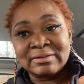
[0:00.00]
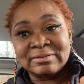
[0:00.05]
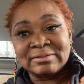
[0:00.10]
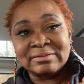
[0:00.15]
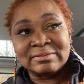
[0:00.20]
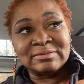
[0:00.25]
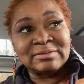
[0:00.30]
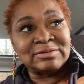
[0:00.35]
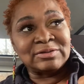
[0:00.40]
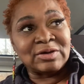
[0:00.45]

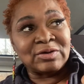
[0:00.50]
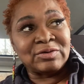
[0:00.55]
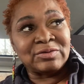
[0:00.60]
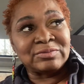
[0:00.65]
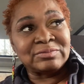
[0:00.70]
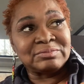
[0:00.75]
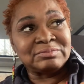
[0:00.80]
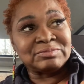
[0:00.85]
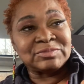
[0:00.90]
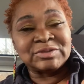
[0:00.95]
you know,
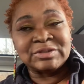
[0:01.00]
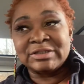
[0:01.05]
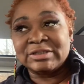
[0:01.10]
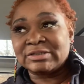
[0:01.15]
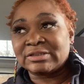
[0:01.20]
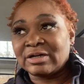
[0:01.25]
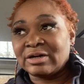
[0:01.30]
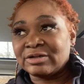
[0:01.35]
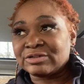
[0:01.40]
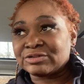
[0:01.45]
these
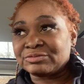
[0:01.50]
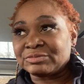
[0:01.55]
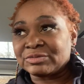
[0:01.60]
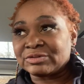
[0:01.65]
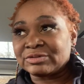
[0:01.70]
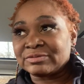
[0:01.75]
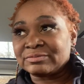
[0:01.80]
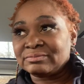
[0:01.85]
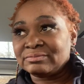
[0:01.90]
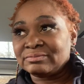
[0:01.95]
customers.
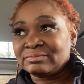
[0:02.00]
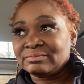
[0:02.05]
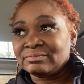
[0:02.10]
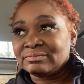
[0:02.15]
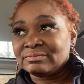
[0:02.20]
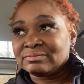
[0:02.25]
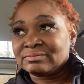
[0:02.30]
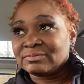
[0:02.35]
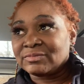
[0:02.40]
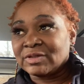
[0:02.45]

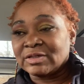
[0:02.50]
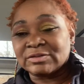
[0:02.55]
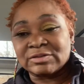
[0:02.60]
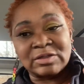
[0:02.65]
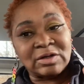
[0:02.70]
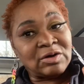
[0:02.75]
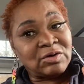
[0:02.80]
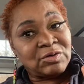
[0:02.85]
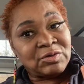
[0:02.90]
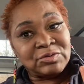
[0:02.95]
That's a
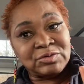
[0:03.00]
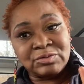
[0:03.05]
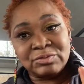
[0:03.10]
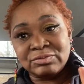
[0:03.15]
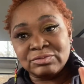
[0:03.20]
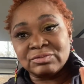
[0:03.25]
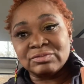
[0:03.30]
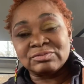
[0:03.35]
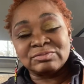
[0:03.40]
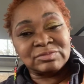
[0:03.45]

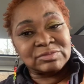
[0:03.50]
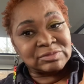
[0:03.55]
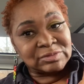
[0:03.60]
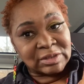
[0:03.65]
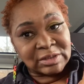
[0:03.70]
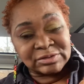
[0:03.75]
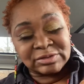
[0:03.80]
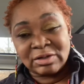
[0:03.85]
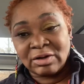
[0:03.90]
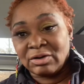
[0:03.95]

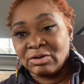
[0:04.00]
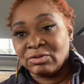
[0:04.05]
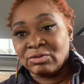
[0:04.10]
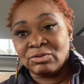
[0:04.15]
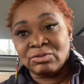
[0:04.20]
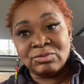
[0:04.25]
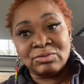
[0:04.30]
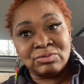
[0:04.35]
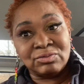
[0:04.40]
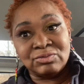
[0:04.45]

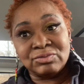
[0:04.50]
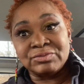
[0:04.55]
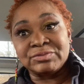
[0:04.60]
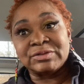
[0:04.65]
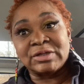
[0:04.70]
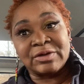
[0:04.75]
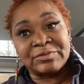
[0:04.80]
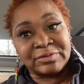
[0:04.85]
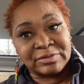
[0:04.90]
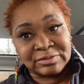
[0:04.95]
whole
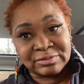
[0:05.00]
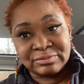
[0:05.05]
nother